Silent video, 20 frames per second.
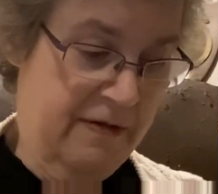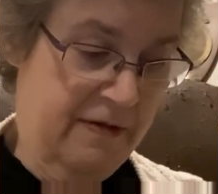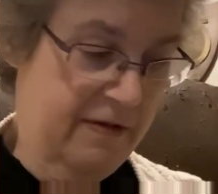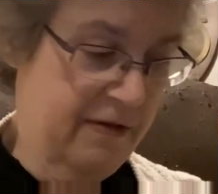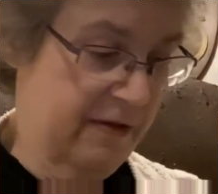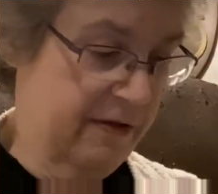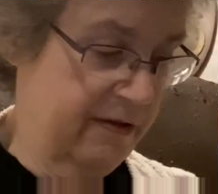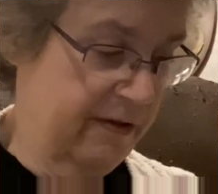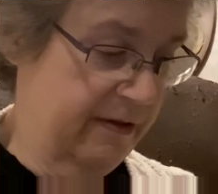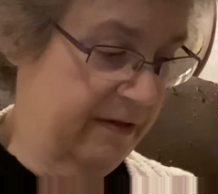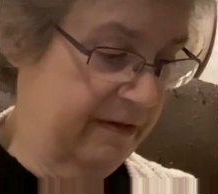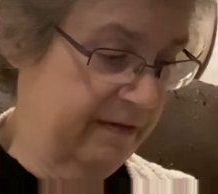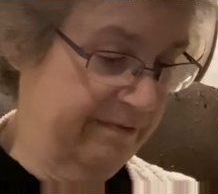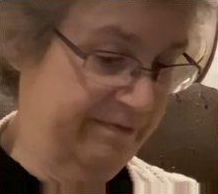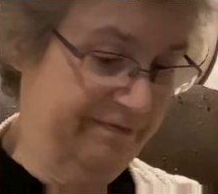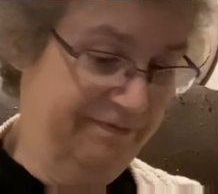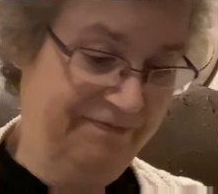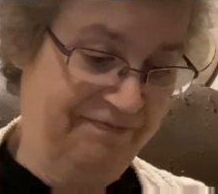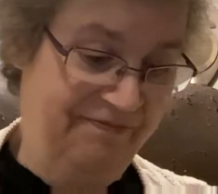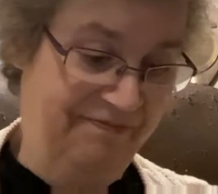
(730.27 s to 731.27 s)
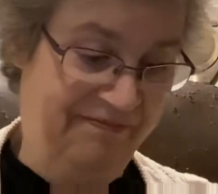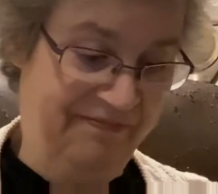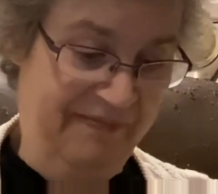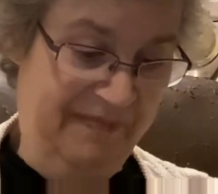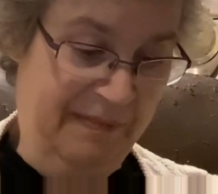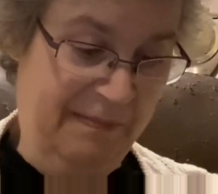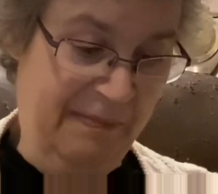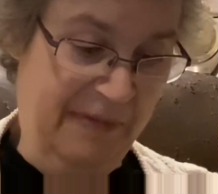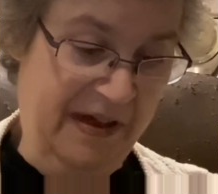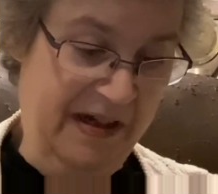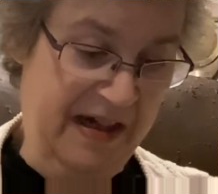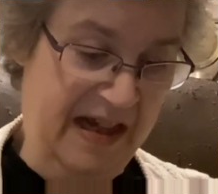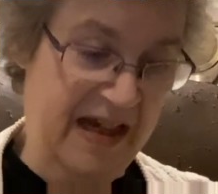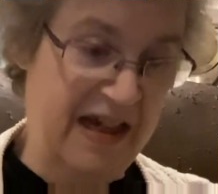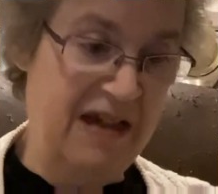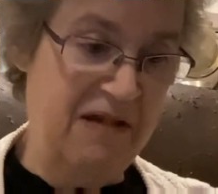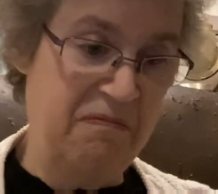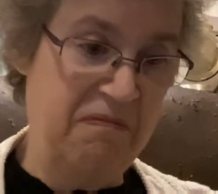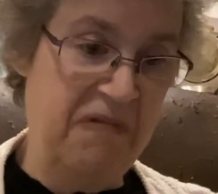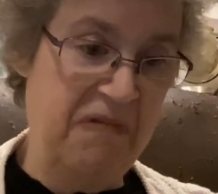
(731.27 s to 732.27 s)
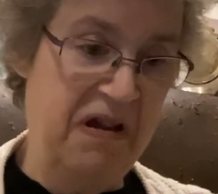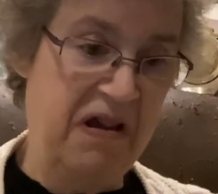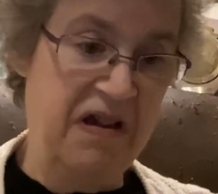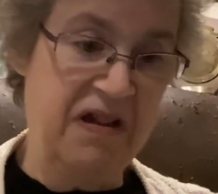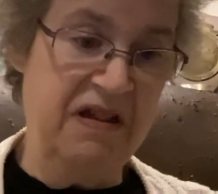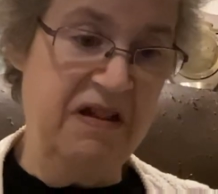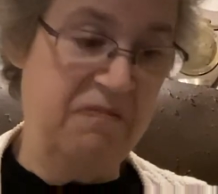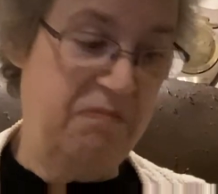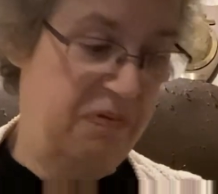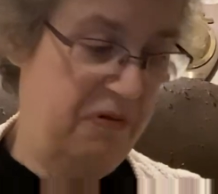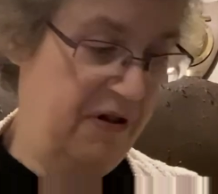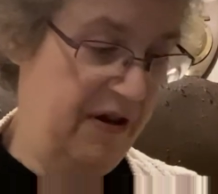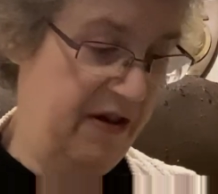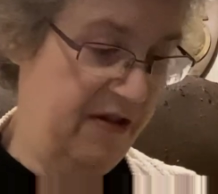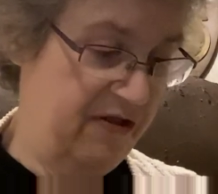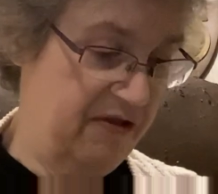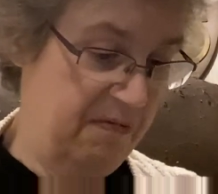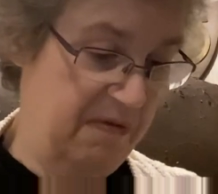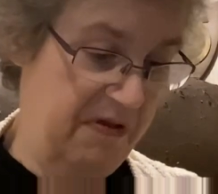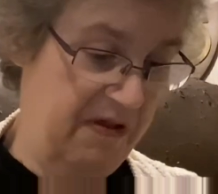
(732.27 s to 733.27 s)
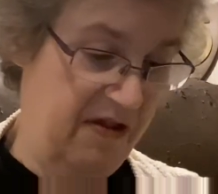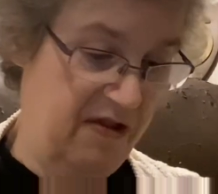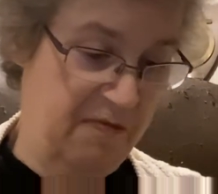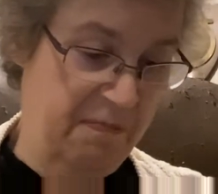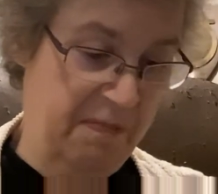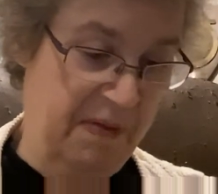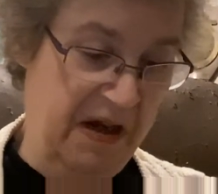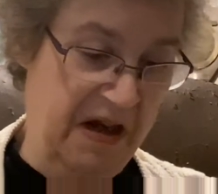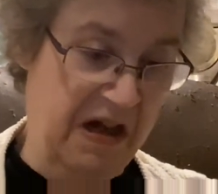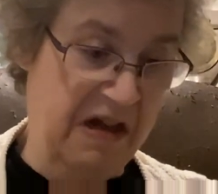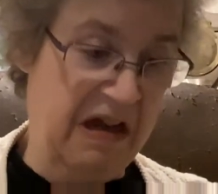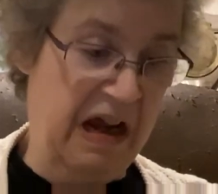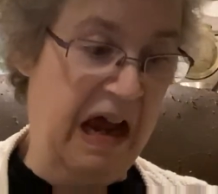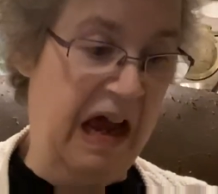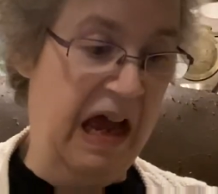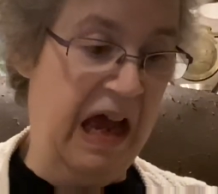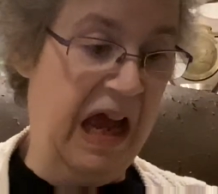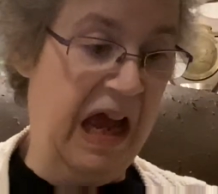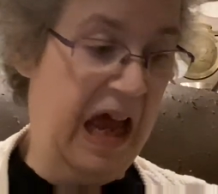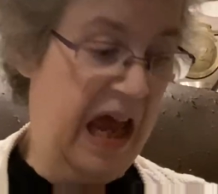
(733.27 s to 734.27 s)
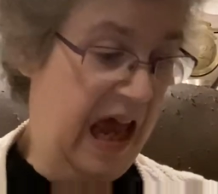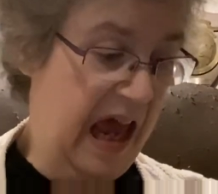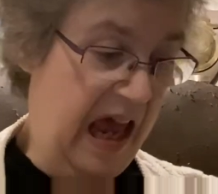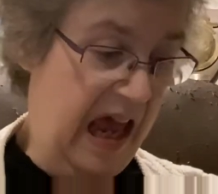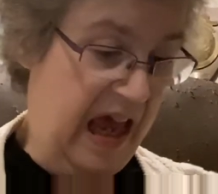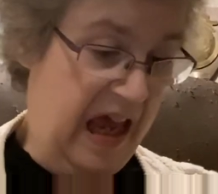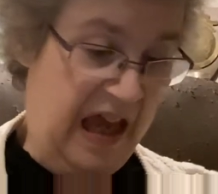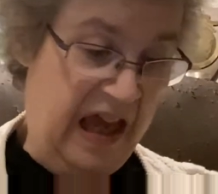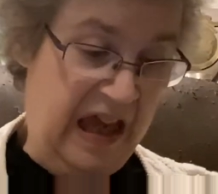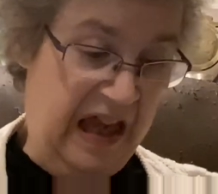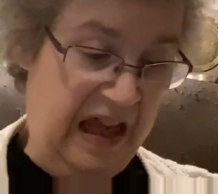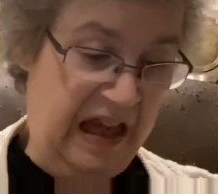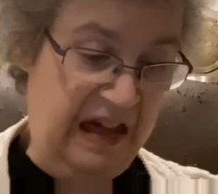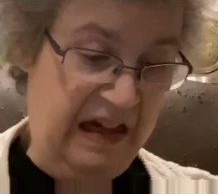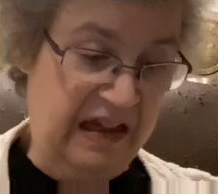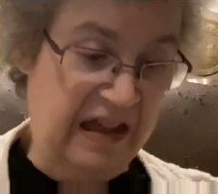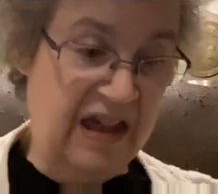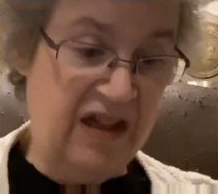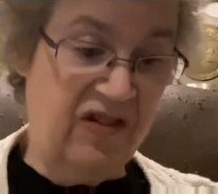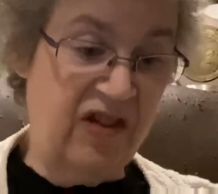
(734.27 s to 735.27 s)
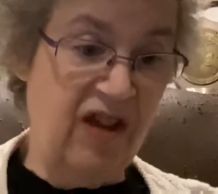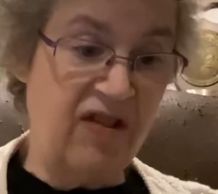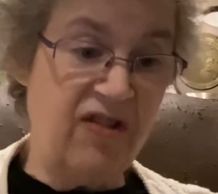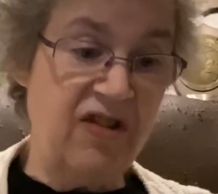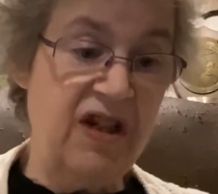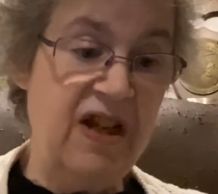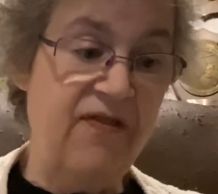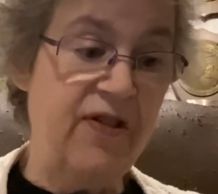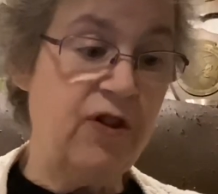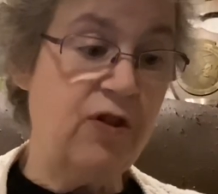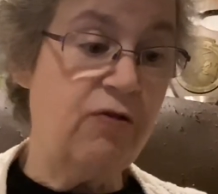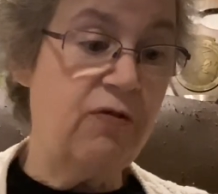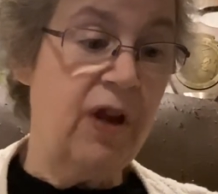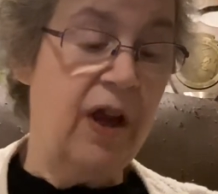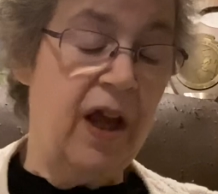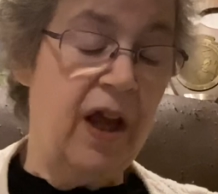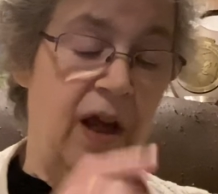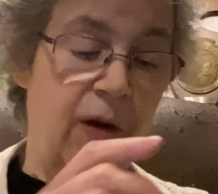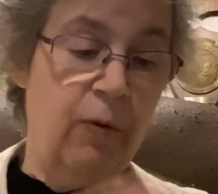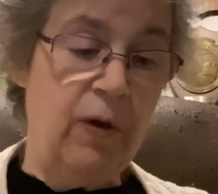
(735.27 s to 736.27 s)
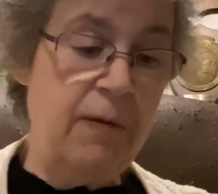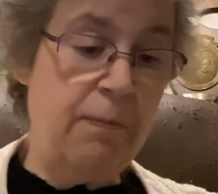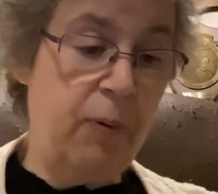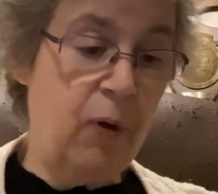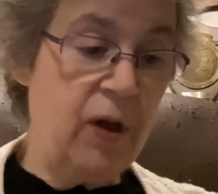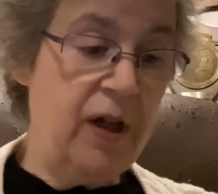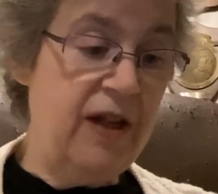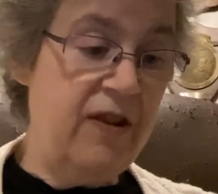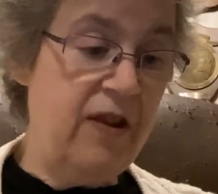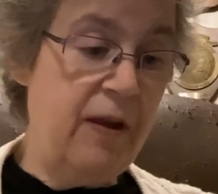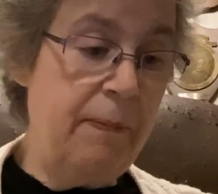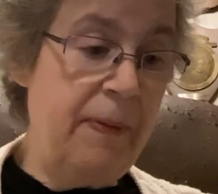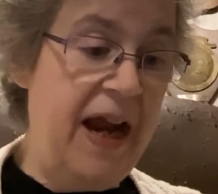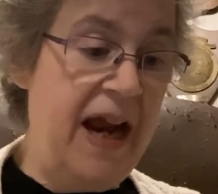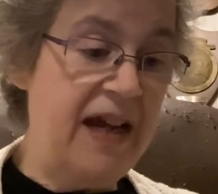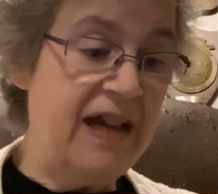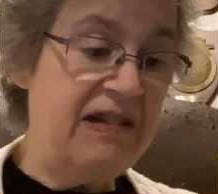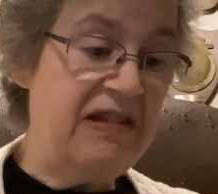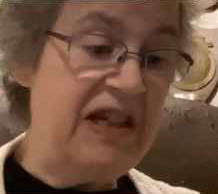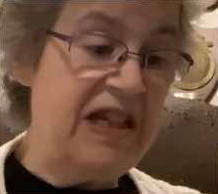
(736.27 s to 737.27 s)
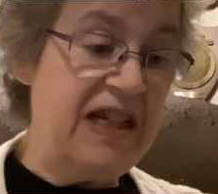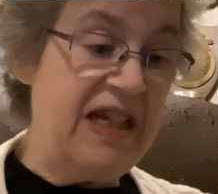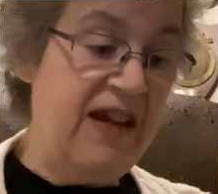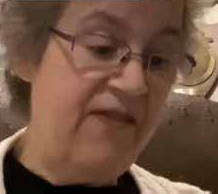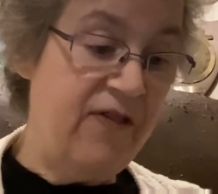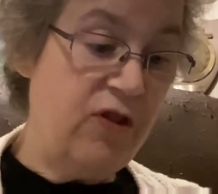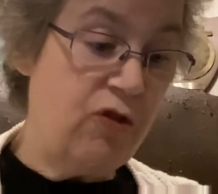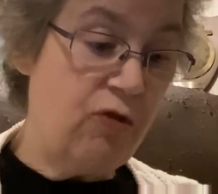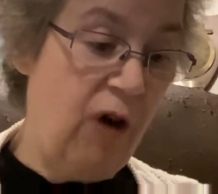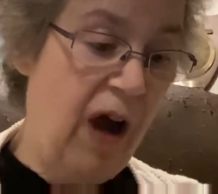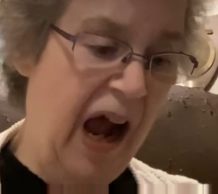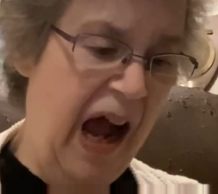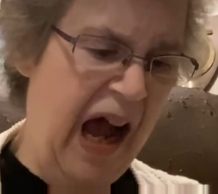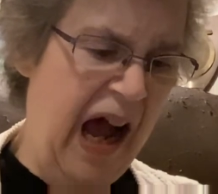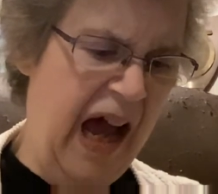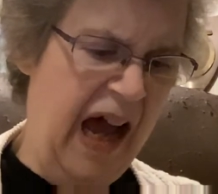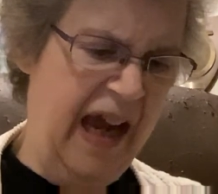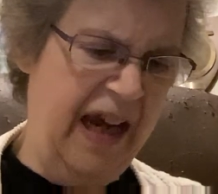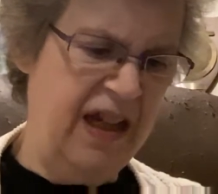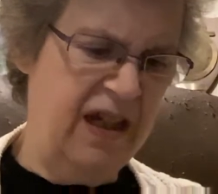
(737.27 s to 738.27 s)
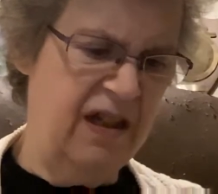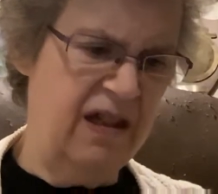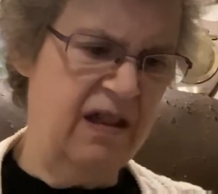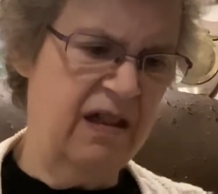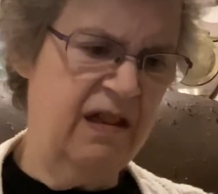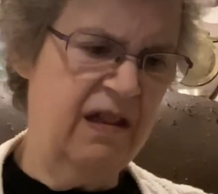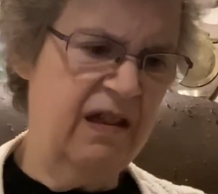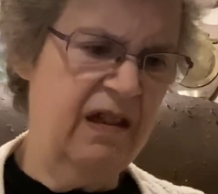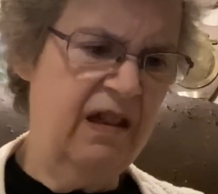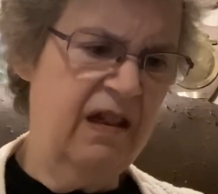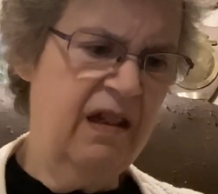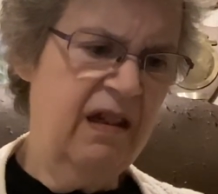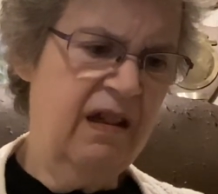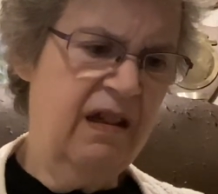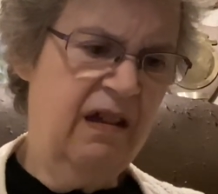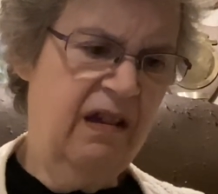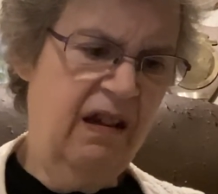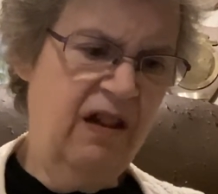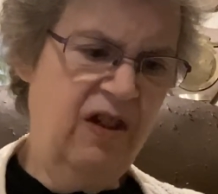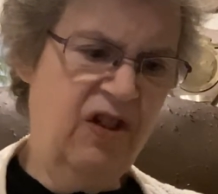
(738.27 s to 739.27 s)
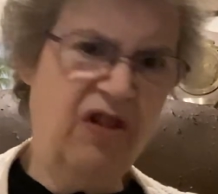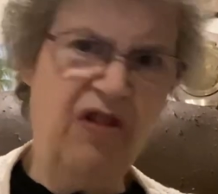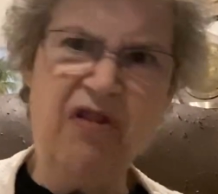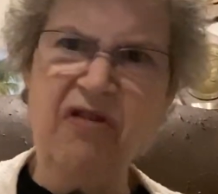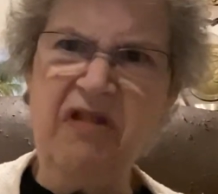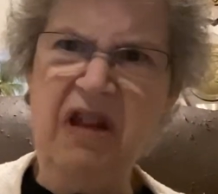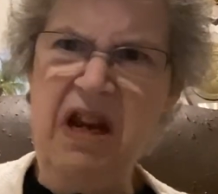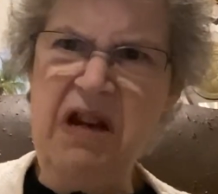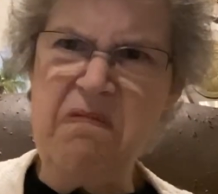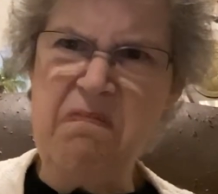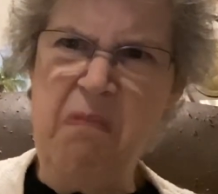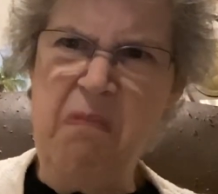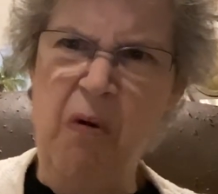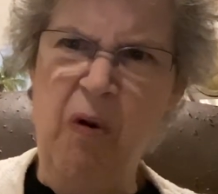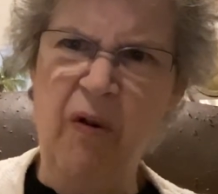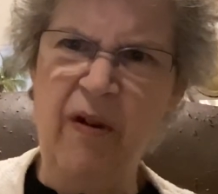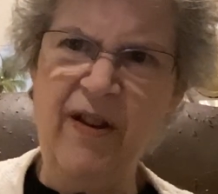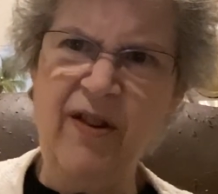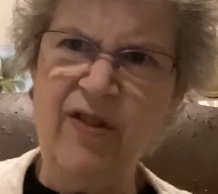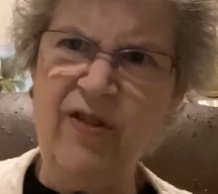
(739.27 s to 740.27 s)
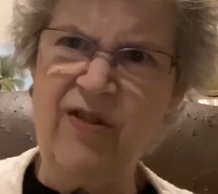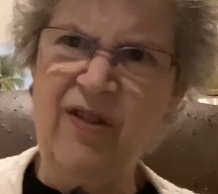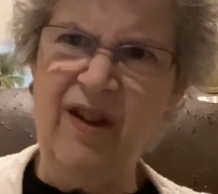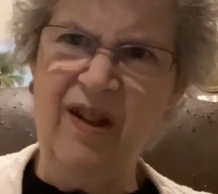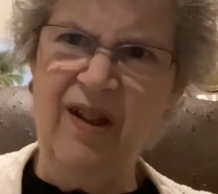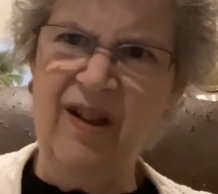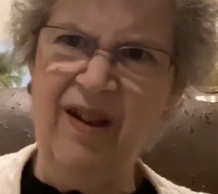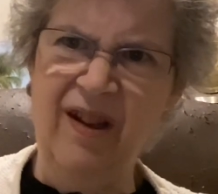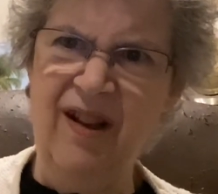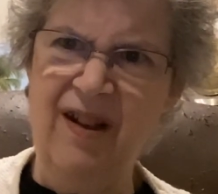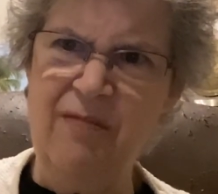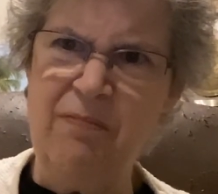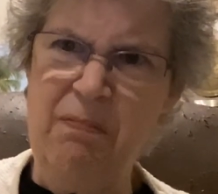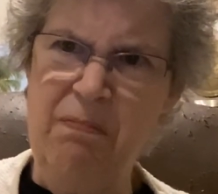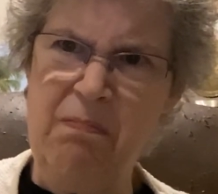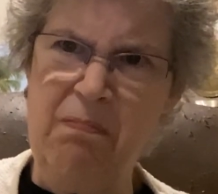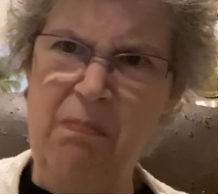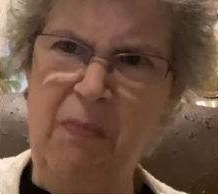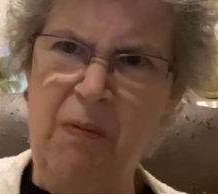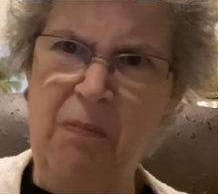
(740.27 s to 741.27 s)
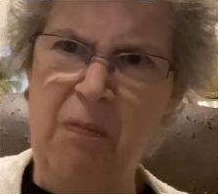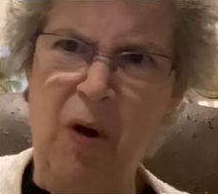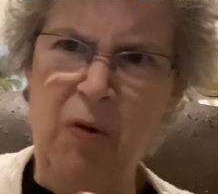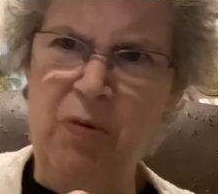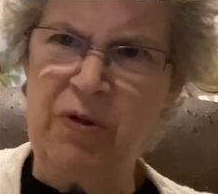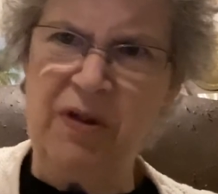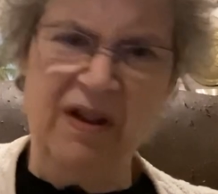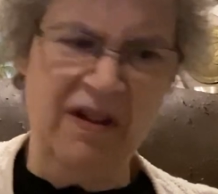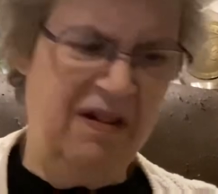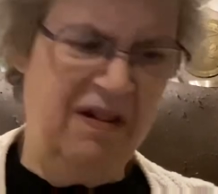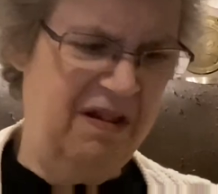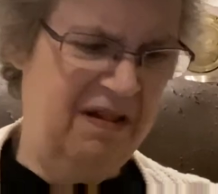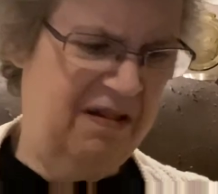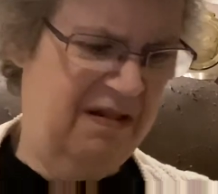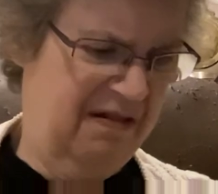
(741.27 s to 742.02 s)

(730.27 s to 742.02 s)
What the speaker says: So, but I am not impressed with this paint. And it doesn't even, when you put it in the pan, it didn't even dry. It just stayed moist, and it molded.